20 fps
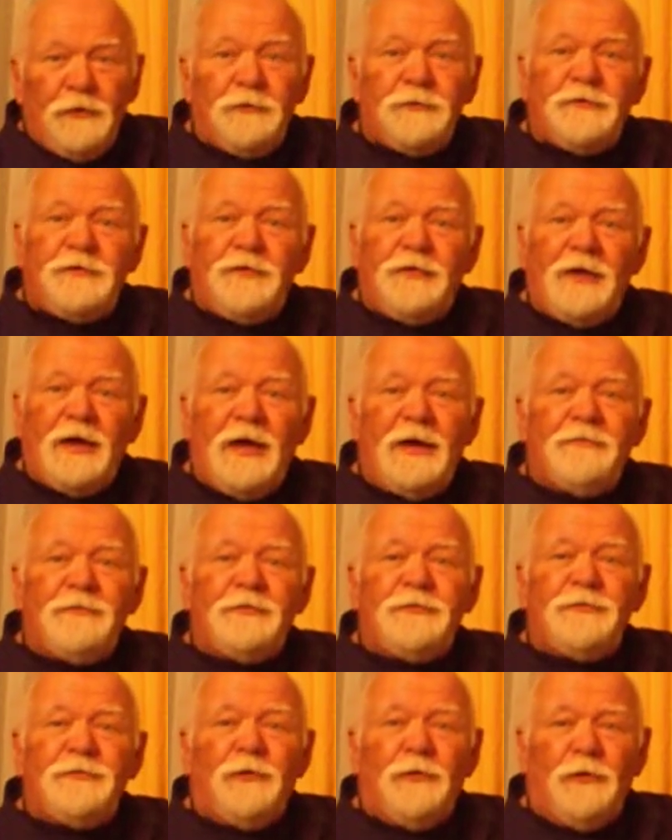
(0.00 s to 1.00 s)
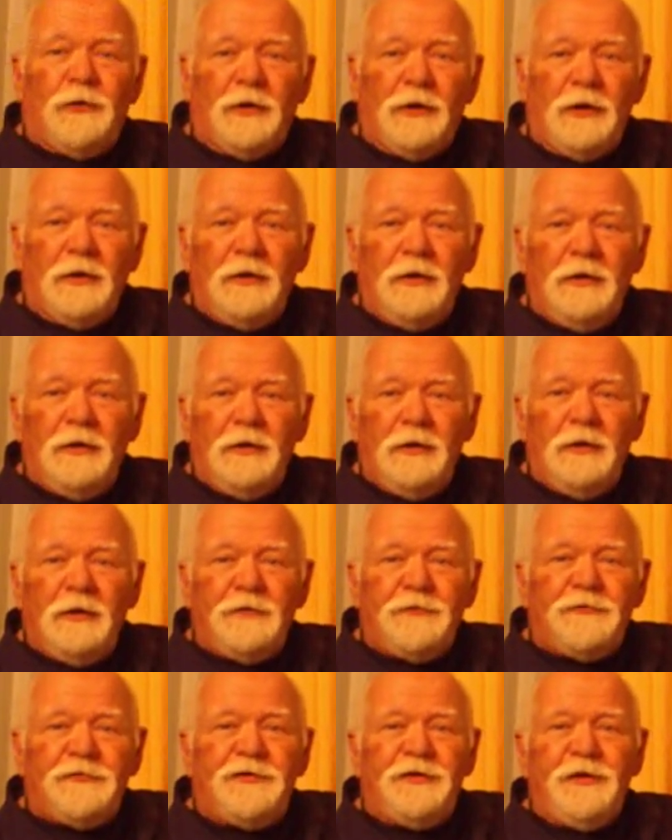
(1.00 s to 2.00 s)
to the heaven door.
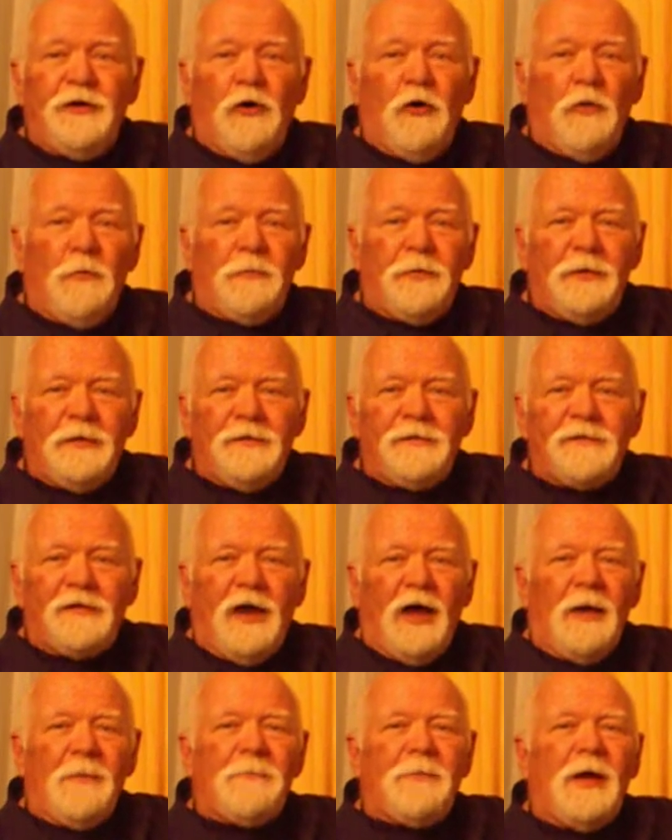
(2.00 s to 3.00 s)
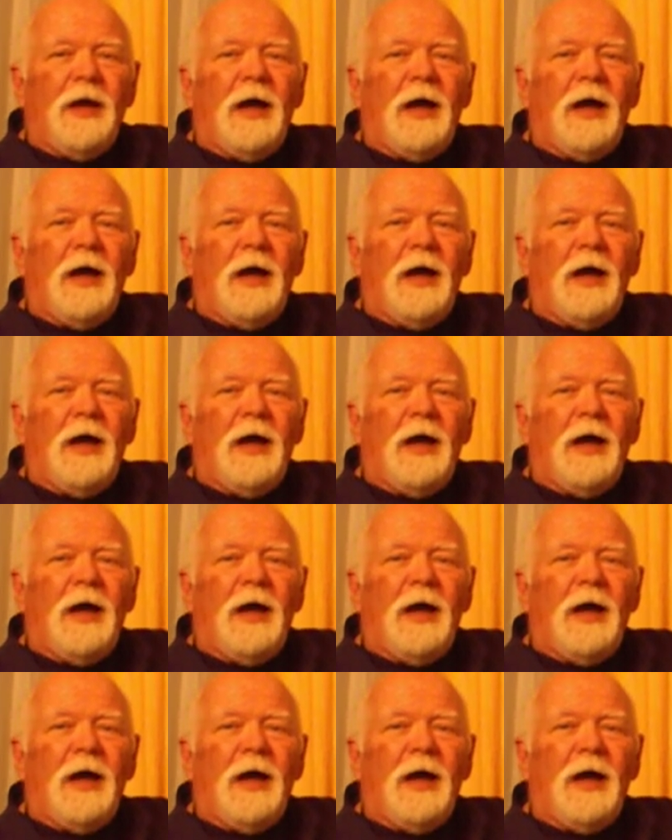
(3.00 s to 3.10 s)
She opens up